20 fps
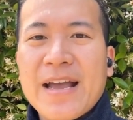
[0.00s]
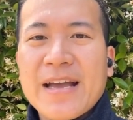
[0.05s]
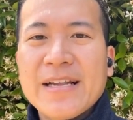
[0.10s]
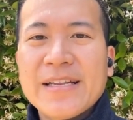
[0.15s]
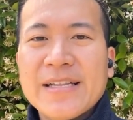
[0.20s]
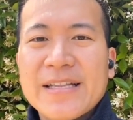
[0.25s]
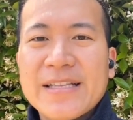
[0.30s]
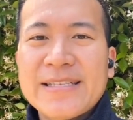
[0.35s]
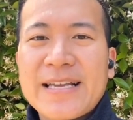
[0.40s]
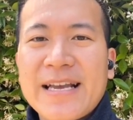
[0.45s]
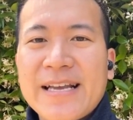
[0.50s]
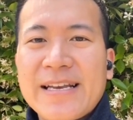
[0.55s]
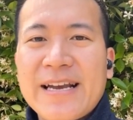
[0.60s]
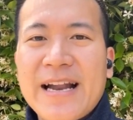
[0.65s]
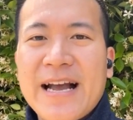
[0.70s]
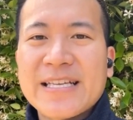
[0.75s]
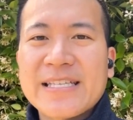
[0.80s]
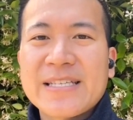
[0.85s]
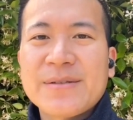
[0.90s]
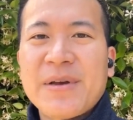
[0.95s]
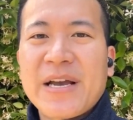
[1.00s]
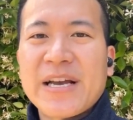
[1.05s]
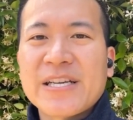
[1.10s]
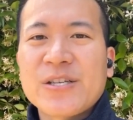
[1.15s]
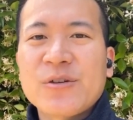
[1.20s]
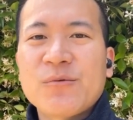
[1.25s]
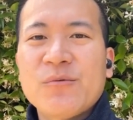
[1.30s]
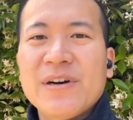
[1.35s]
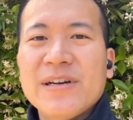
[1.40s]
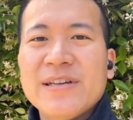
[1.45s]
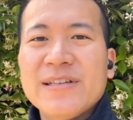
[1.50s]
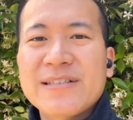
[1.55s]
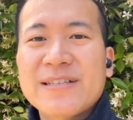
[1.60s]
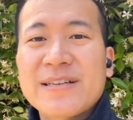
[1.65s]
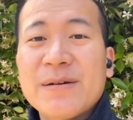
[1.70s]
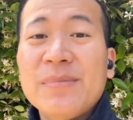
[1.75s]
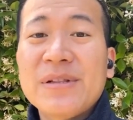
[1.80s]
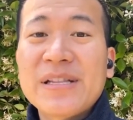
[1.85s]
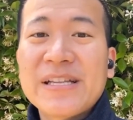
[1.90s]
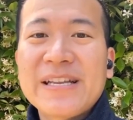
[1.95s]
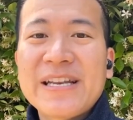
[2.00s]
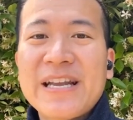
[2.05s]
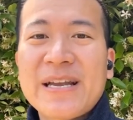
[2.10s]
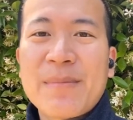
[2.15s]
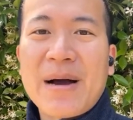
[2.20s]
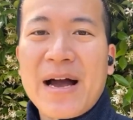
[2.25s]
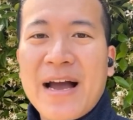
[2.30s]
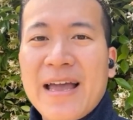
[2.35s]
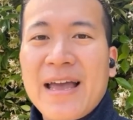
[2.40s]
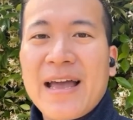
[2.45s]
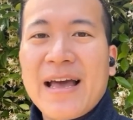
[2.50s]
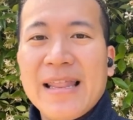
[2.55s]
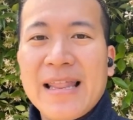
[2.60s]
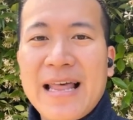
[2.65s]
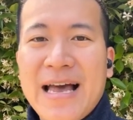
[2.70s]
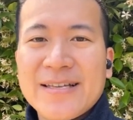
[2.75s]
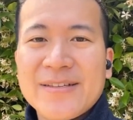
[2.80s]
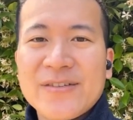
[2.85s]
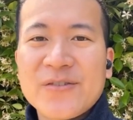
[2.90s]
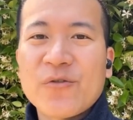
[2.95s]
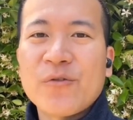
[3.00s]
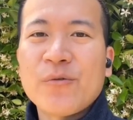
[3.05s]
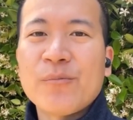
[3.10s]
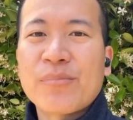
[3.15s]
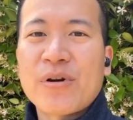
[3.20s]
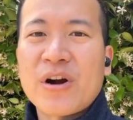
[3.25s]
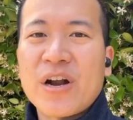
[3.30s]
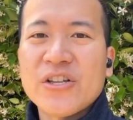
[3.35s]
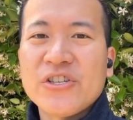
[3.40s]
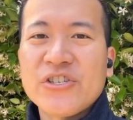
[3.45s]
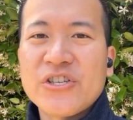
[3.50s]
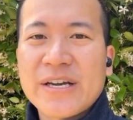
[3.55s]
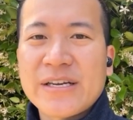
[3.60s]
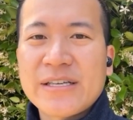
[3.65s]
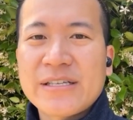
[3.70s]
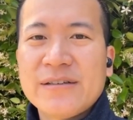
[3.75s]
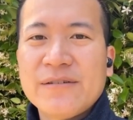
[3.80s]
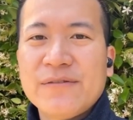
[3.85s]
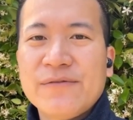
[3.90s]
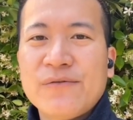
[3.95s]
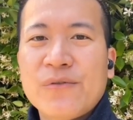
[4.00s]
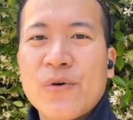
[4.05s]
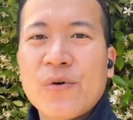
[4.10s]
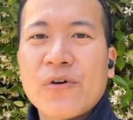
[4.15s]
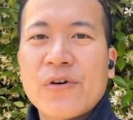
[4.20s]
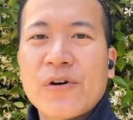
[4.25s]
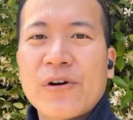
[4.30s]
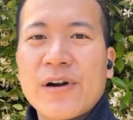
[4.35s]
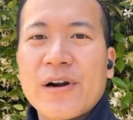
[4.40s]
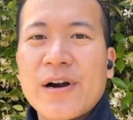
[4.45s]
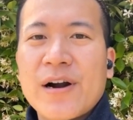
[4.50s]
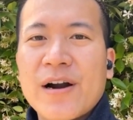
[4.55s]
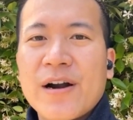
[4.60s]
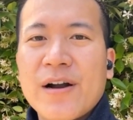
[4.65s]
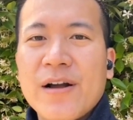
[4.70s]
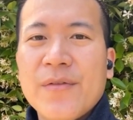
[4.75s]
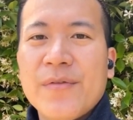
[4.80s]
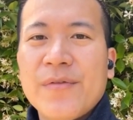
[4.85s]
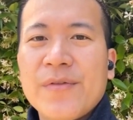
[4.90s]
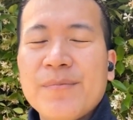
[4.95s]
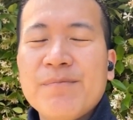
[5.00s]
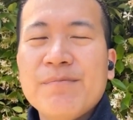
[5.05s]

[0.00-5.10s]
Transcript: And the second aspect was completing my last group project for